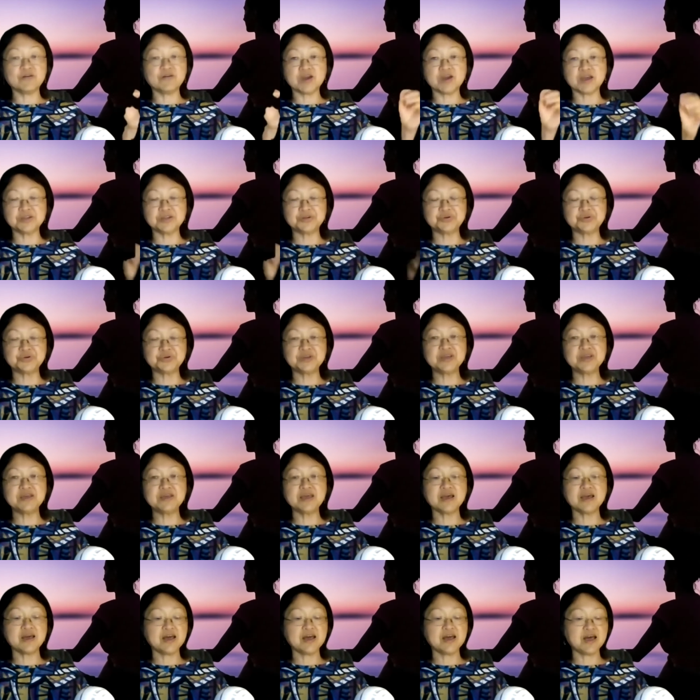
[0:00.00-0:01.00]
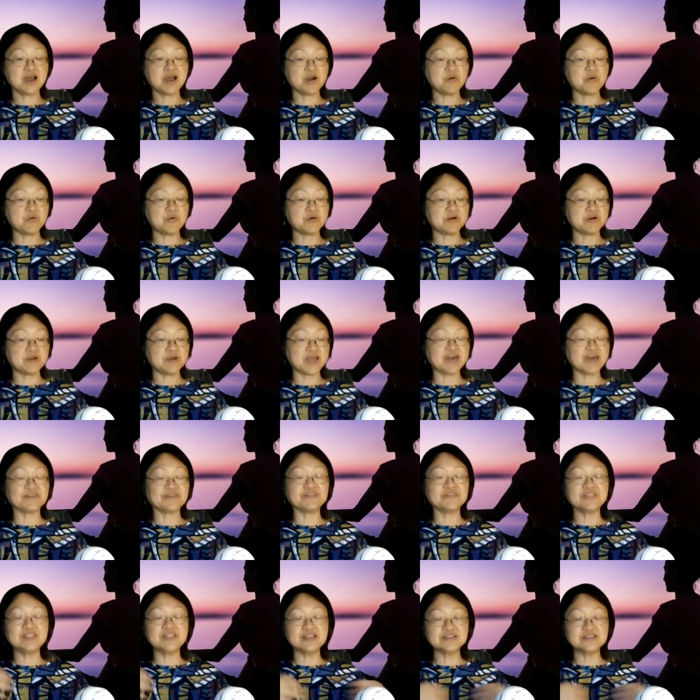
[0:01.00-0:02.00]
country, our
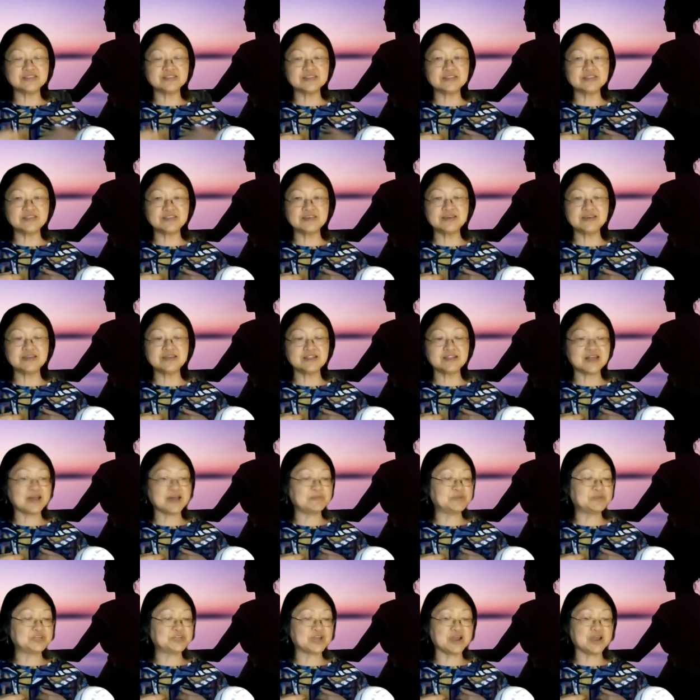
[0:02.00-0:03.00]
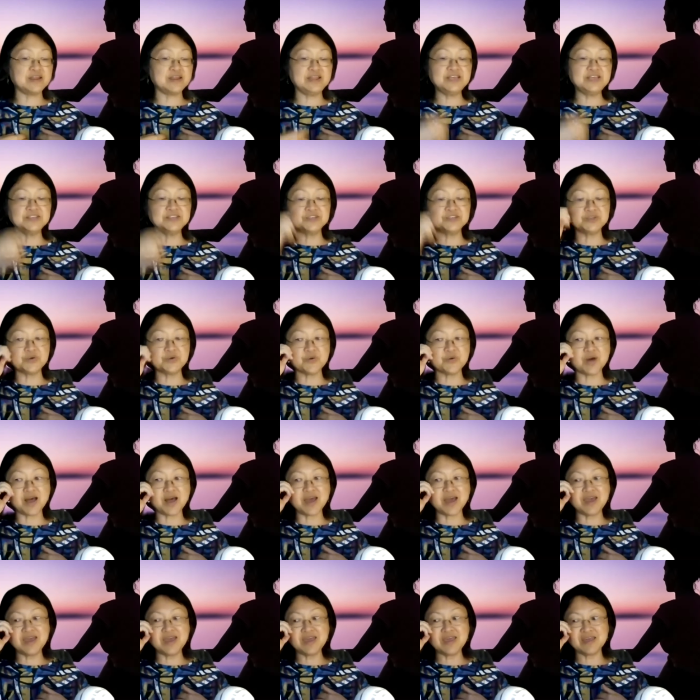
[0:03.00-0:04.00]
ethnicity. I'm Chinese, so
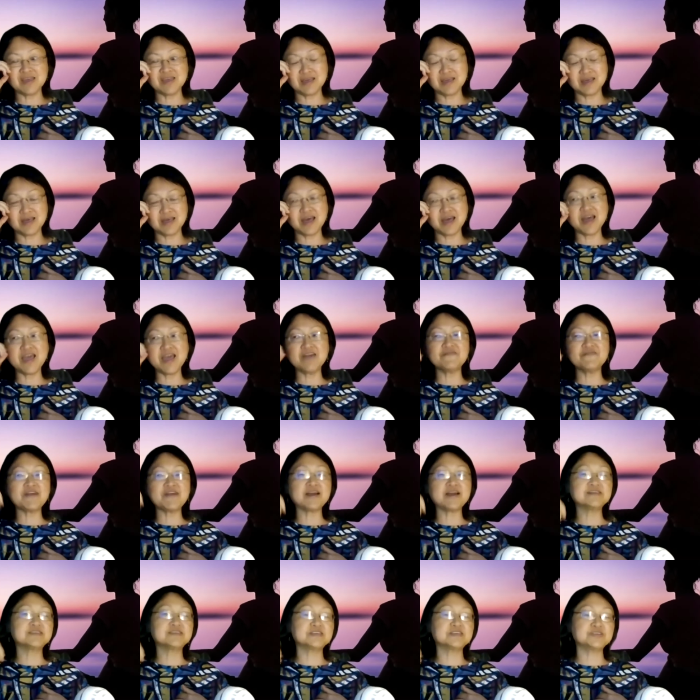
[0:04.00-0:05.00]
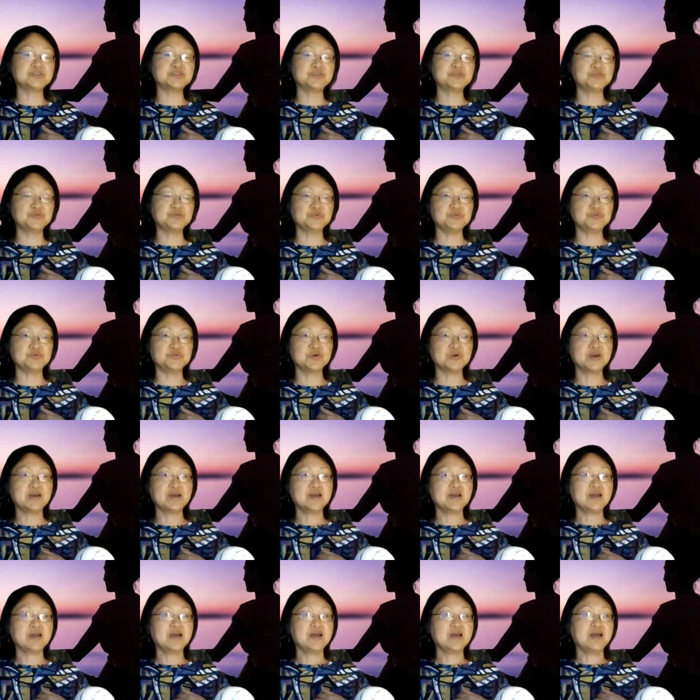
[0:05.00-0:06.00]
I have access to
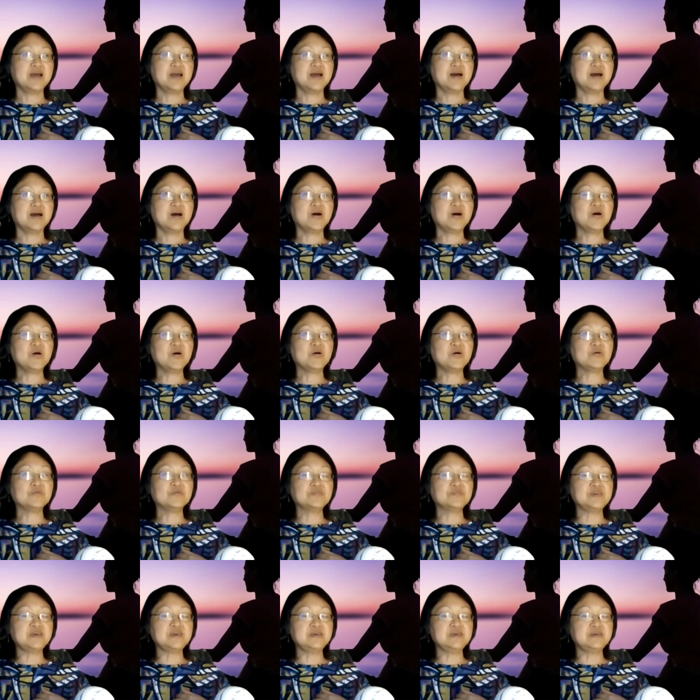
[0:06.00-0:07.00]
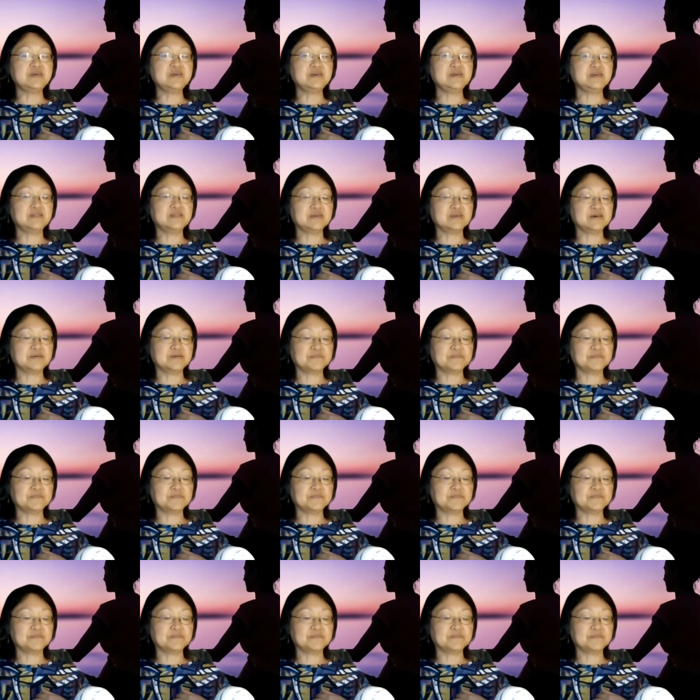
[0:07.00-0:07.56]
all the